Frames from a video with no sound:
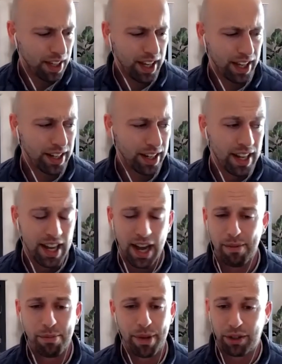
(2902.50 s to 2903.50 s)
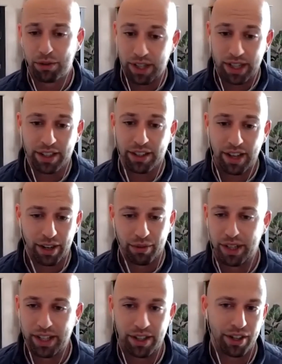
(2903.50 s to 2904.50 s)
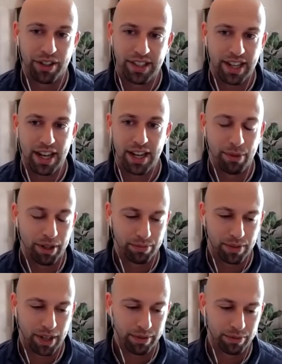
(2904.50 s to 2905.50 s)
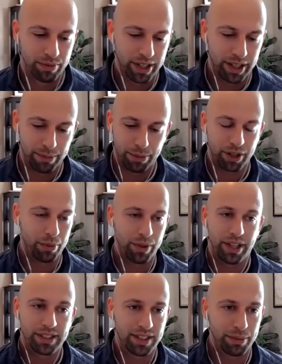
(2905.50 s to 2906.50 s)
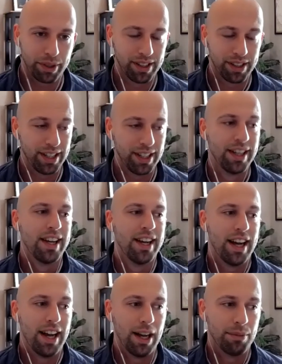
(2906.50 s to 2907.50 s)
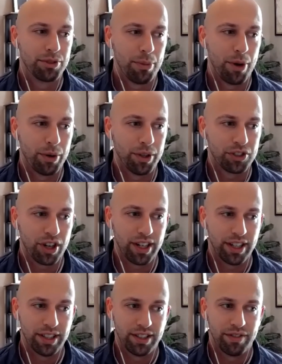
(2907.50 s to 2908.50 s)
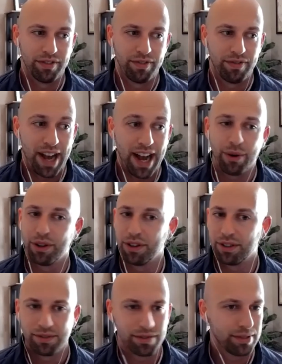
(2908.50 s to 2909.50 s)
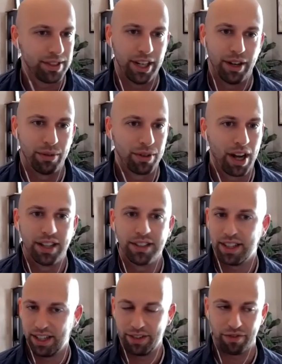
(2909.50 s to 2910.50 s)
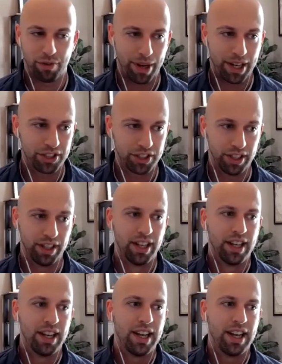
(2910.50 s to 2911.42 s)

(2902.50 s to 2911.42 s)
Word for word: and i'm a big reader i read all the time i, I read a book a week typically um, so i'm always trying to devour you know content and information